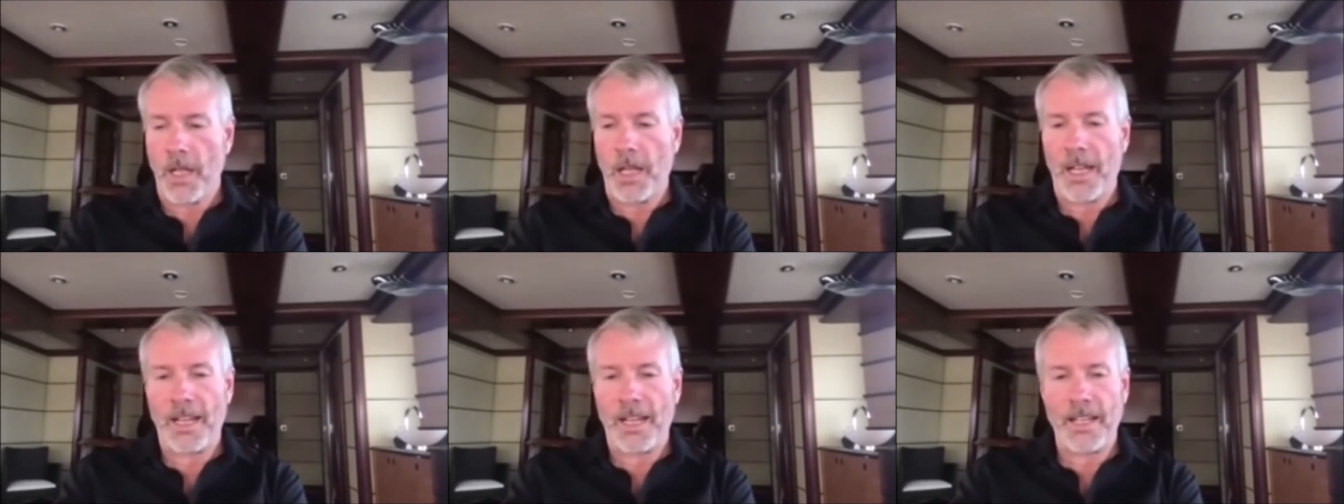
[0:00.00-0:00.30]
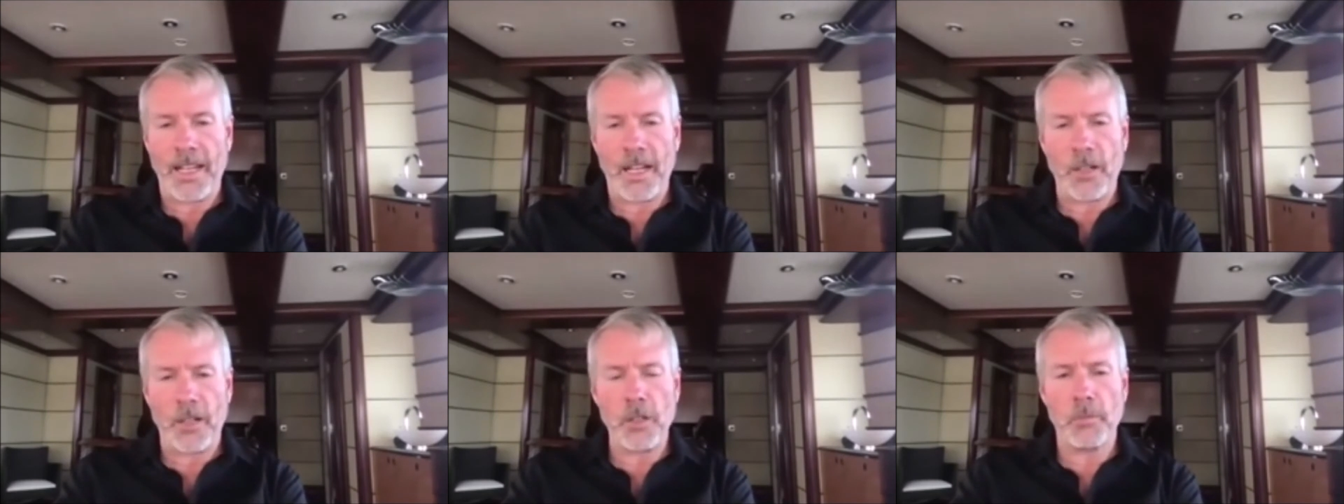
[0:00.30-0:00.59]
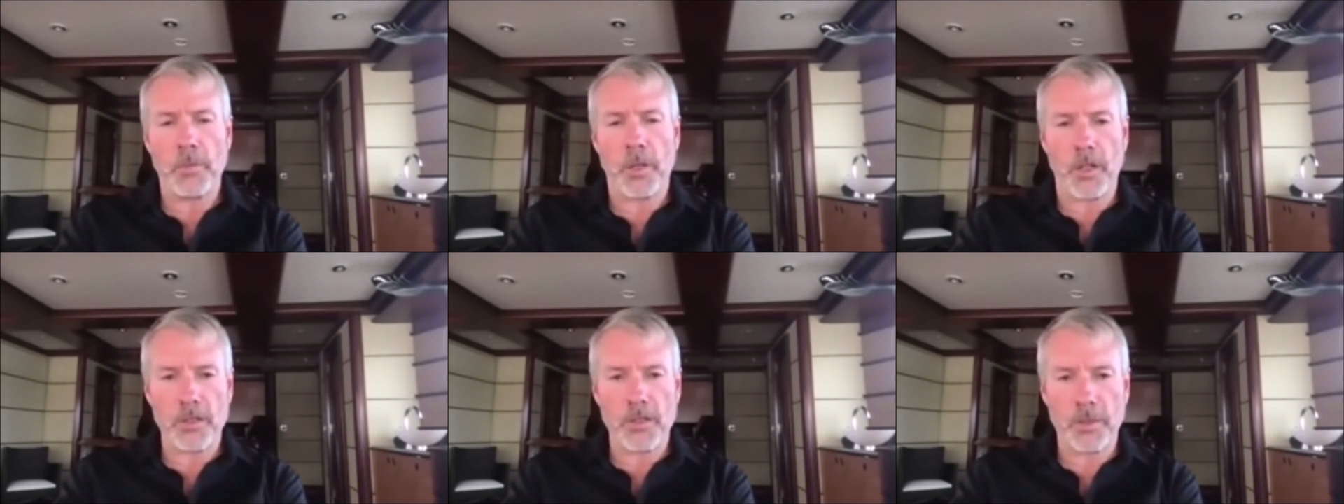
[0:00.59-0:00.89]
and now you
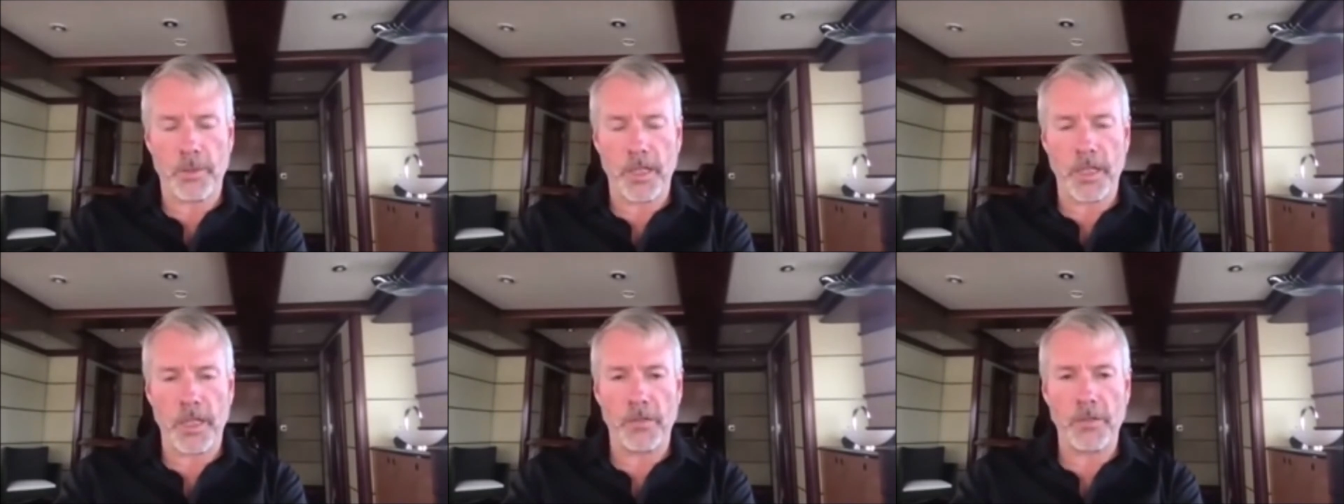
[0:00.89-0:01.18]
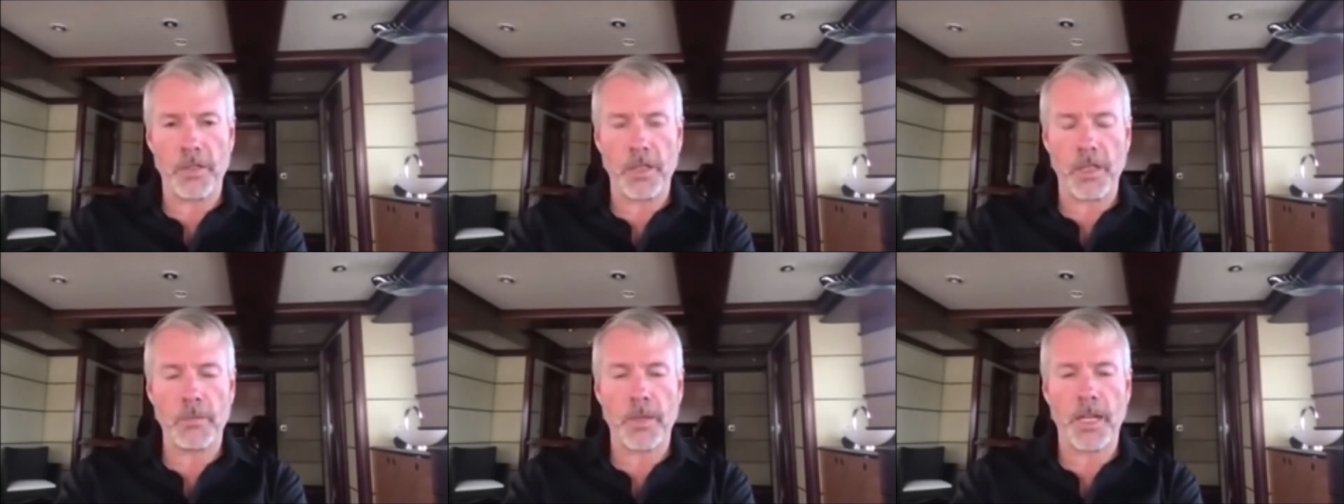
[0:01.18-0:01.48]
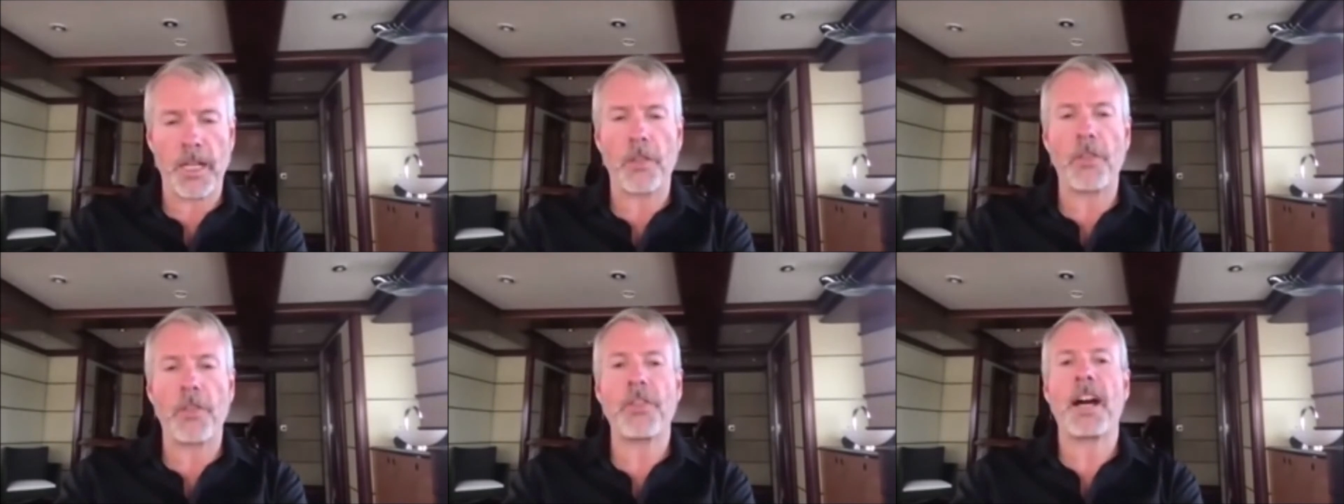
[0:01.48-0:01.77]
multiply everything by
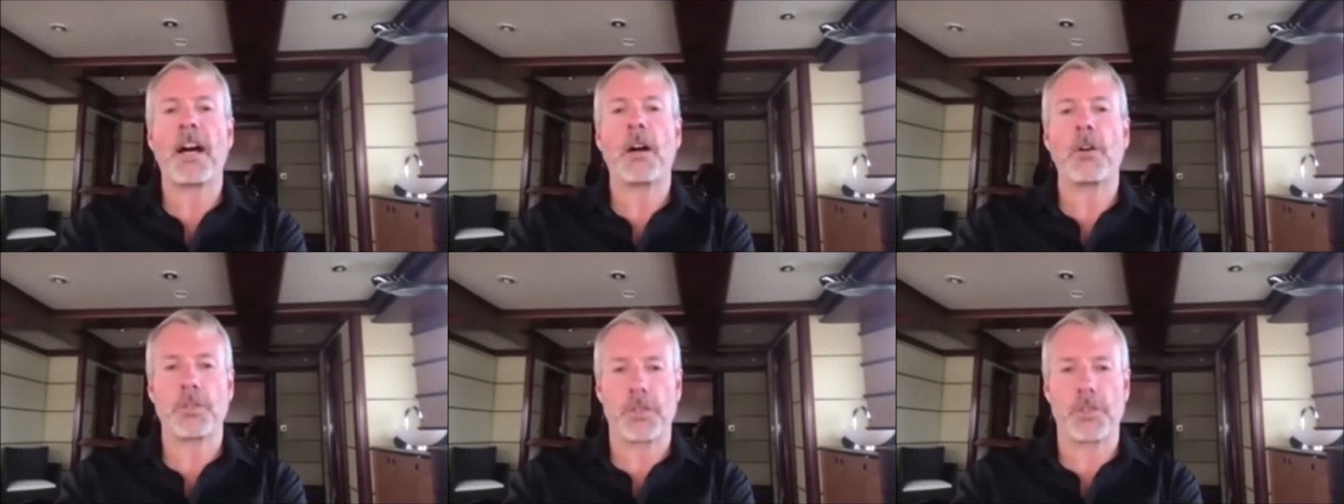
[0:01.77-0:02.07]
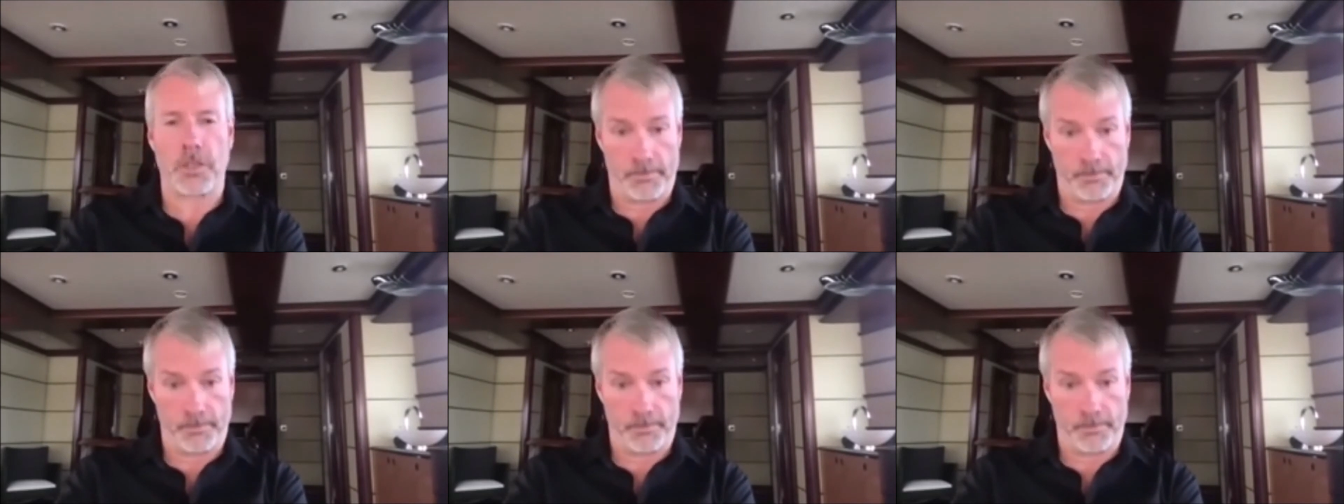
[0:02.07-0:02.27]
1,000,